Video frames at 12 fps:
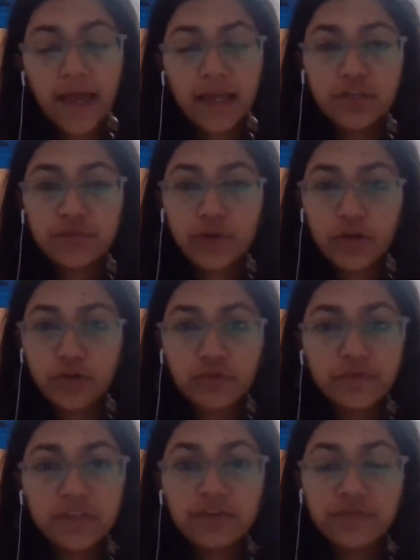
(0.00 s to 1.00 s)
and if you're
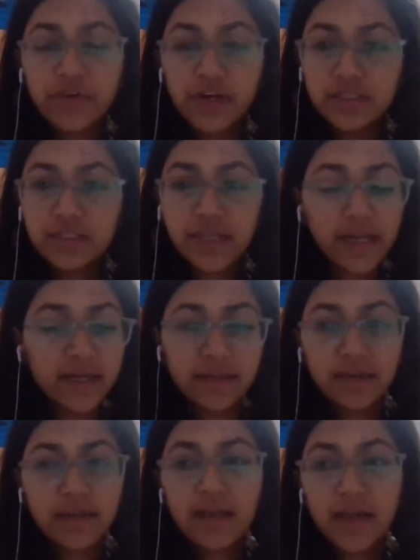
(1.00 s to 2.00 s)
good with the funds,
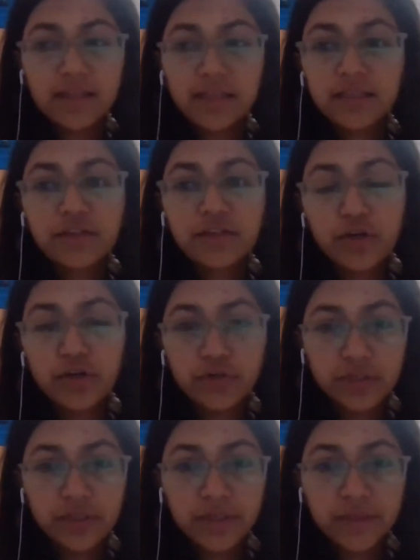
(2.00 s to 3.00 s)
and I think you're
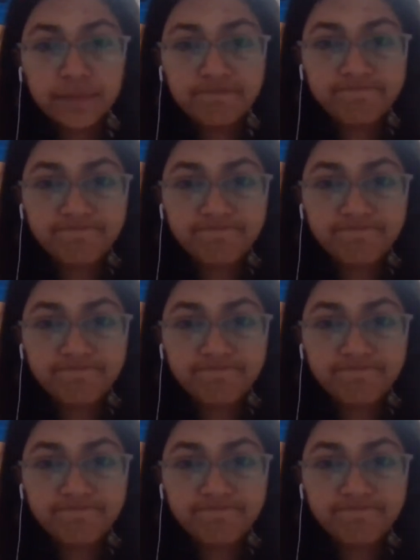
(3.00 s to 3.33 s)
good.